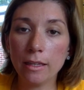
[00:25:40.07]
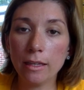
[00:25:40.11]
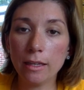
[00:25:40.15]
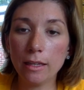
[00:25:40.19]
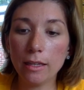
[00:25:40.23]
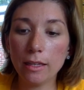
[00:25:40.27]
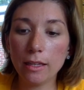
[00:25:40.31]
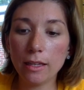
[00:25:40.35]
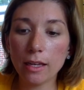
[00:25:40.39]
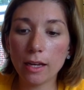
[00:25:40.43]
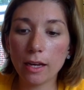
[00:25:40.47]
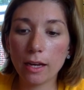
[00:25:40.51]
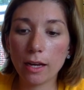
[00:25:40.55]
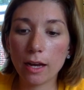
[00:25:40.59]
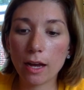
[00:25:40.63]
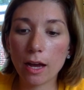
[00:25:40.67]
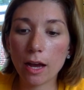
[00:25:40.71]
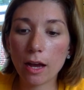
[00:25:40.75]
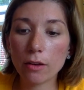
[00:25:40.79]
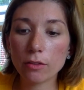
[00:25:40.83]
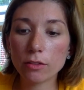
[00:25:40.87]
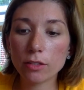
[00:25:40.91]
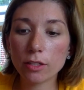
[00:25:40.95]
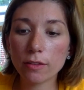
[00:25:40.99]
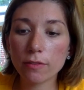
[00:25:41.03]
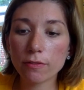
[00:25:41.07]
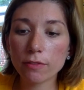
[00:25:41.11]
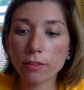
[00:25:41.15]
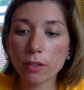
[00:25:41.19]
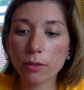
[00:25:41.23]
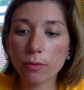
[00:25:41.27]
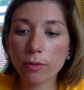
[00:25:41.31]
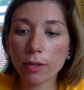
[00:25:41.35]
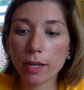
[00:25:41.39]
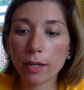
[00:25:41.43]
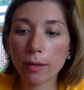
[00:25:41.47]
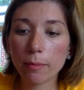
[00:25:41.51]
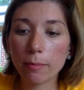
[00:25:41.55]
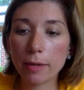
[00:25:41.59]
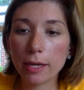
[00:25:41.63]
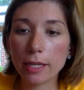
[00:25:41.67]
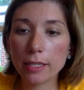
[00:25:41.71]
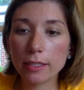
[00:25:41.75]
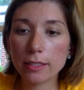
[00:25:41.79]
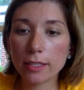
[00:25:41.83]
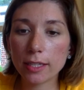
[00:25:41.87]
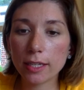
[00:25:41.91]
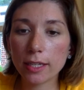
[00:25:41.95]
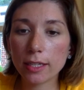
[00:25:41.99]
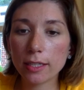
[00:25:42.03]
yeah, I would definitely recommend
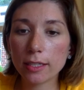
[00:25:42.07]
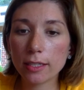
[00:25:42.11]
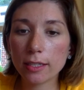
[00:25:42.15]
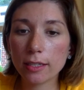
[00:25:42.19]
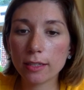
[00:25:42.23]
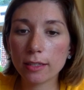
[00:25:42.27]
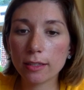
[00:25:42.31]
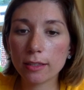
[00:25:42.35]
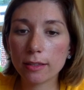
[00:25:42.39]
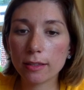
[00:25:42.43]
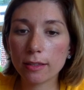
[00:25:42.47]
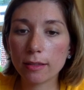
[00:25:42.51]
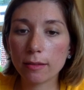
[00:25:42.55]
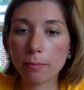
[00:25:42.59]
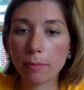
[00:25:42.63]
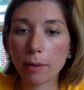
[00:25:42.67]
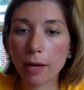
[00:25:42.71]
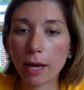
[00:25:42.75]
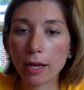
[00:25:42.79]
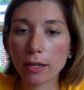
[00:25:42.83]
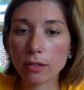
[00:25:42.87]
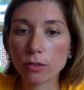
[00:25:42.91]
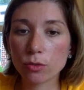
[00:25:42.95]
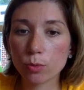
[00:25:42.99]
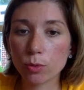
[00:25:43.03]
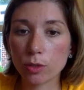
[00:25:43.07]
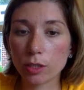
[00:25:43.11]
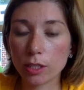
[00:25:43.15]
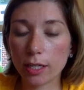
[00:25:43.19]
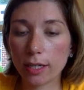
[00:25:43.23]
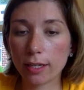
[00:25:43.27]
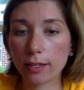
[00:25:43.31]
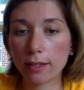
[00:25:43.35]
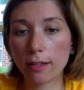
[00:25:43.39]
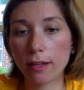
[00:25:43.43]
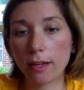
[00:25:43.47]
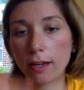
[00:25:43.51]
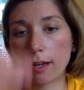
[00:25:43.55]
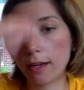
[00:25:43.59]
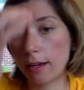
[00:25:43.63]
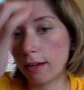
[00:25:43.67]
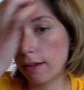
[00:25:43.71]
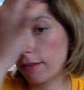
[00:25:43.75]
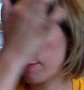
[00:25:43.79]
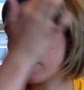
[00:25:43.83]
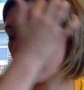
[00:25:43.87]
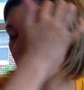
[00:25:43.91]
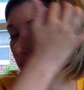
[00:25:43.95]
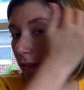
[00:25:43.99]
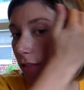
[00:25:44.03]
it. The bags were like
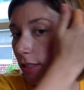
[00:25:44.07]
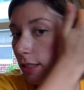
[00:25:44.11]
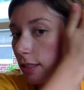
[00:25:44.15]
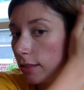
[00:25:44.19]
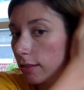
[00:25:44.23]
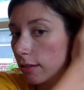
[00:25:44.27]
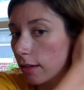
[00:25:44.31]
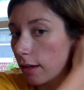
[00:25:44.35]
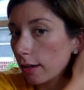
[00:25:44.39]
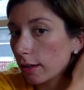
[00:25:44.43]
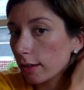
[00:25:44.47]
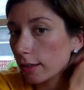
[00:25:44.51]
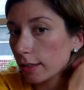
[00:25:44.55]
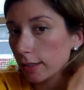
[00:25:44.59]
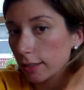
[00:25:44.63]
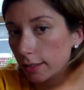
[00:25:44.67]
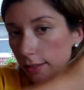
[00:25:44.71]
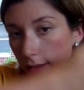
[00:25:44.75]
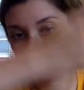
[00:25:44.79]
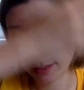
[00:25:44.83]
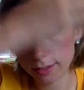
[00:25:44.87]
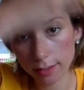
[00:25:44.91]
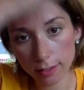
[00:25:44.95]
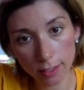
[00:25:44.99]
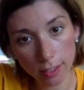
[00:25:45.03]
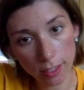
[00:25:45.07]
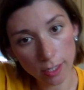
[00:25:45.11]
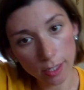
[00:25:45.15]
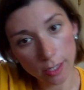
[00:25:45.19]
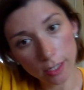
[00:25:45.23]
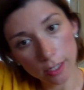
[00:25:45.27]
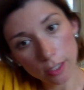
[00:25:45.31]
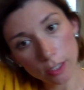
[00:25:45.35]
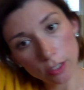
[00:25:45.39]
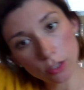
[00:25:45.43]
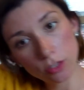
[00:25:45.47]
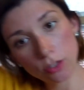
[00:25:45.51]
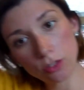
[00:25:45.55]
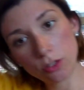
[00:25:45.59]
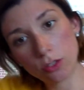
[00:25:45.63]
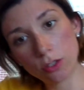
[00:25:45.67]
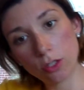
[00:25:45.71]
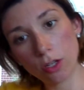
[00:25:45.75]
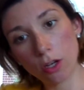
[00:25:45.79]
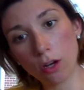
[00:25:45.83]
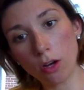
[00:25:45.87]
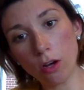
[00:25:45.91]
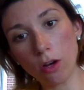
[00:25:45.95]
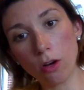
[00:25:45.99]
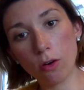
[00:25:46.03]
$15.
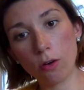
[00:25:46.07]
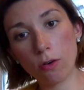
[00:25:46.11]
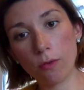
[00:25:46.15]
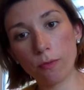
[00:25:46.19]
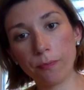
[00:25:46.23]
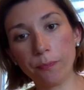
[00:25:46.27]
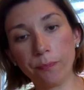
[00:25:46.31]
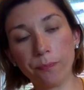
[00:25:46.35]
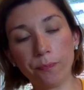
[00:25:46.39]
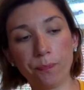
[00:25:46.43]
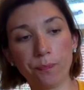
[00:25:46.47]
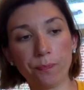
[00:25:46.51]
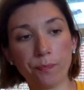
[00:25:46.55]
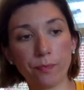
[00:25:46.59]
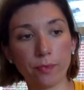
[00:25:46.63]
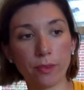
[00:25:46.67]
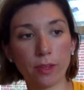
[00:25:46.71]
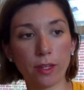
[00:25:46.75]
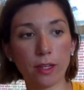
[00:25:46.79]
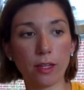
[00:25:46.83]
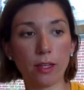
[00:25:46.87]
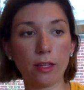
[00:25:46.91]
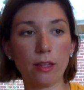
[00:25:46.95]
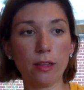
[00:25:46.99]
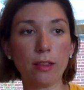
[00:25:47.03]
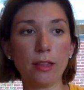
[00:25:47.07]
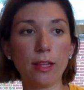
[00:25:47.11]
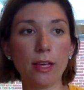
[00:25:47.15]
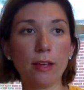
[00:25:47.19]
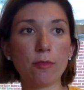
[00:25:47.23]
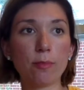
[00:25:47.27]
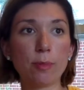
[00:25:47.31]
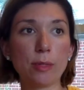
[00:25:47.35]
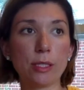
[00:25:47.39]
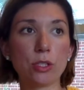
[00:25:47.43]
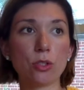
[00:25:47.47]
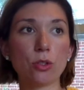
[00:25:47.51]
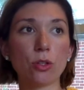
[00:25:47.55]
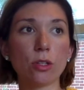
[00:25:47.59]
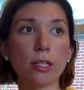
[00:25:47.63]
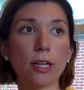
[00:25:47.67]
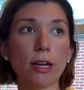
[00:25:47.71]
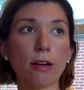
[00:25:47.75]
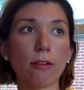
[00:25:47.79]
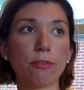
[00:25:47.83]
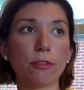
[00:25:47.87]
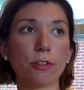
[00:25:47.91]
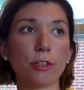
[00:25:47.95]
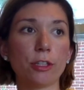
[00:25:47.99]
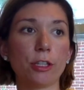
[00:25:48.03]
So, they've been sold
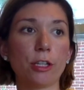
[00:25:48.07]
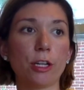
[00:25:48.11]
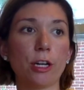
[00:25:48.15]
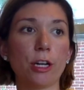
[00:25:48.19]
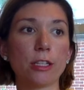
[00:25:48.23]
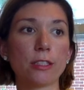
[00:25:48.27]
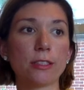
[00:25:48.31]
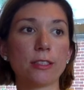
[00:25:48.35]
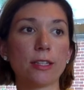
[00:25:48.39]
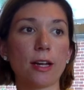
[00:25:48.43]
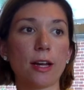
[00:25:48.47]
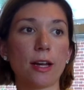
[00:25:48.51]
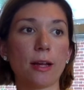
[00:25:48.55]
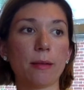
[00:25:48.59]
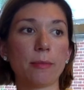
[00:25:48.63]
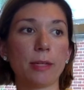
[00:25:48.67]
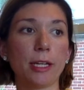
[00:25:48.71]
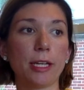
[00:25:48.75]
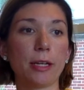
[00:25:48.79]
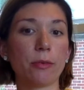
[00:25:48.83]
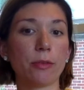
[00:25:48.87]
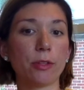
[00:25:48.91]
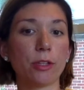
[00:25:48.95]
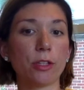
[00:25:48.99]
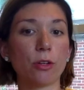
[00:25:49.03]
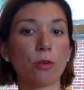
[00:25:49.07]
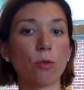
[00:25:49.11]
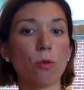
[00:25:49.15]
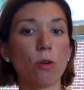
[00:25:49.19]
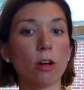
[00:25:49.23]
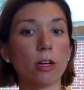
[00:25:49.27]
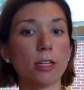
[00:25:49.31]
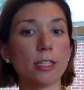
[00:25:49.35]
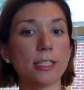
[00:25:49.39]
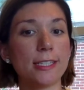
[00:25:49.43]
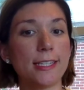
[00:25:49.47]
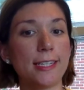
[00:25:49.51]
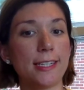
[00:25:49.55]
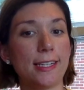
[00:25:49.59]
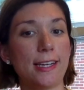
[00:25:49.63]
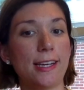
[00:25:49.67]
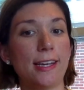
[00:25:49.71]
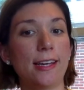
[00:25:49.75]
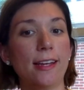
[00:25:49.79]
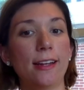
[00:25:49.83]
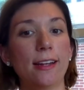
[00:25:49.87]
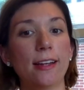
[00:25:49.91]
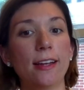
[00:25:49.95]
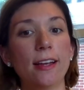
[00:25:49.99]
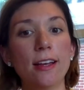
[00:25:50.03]
out for a long time. Like when the quarantine
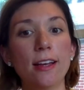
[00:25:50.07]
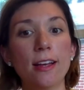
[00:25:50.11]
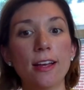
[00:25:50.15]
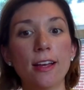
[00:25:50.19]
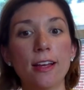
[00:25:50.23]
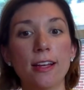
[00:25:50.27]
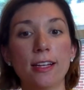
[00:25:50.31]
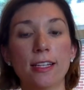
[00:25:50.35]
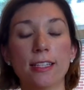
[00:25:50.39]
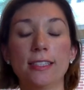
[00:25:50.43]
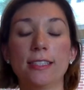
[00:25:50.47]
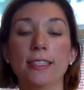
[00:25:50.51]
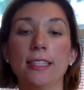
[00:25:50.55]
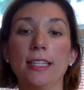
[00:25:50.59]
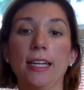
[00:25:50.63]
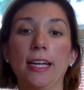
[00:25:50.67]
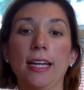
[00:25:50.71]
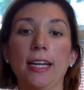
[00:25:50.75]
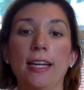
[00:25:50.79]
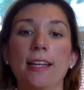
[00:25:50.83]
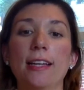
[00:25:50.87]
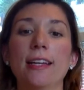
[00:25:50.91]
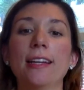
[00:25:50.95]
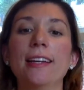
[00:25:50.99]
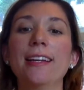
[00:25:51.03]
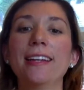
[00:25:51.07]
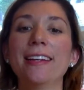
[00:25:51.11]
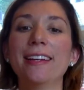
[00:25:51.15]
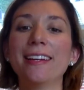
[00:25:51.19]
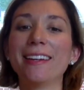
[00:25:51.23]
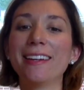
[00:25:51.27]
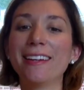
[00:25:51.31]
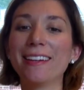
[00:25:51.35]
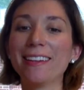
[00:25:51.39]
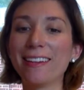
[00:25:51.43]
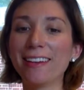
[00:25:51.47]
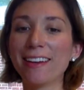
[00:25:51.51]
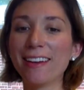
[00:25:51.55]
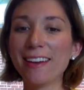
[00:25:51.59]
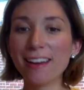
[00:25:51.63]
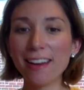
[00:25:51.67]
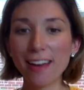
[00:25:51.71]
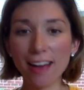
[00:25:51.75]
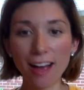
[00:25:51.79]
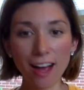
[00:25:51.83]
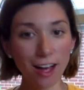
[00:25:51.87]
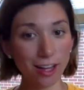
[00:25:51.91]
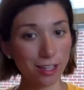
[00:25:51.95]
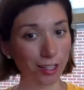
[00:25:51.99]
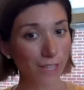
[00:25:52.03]
hit, it's like
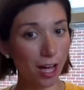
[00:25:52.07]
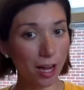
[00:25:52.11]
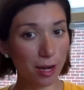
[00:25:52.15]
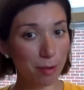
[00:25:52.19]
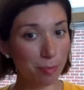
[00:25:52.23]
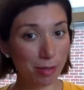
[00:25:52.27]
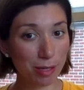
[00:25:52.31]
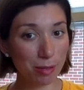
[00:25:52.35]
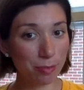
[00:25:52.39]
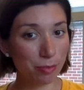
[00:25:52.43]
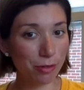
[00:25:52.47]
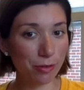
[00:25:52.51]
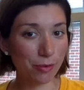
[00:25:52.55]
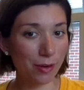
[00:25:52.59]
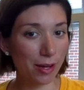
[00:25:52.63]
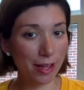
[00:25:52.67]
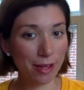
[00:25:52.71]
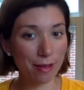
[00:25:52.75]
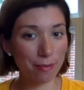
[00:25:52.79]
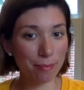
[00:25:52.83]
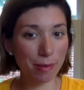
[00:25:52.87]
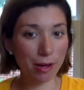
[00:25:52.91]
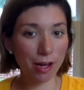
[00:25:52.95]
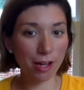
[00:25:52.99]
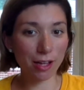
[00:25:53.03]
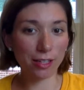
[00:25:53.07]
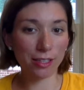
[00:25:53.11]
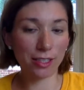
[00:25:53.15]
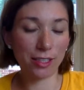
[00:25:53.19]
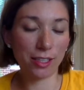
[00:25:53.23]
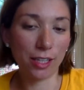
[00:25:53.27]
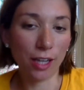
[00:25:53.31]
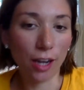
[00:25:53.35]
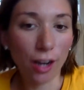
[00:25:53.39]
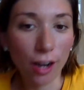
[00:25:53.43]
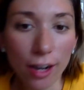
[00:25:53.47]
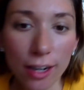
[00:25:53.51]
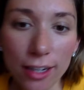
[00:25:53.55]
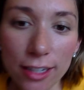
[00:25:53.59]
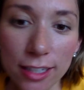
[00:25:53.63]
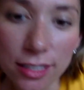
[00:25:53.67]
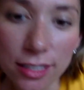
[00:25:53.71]
a lot of people went and bought yarn, and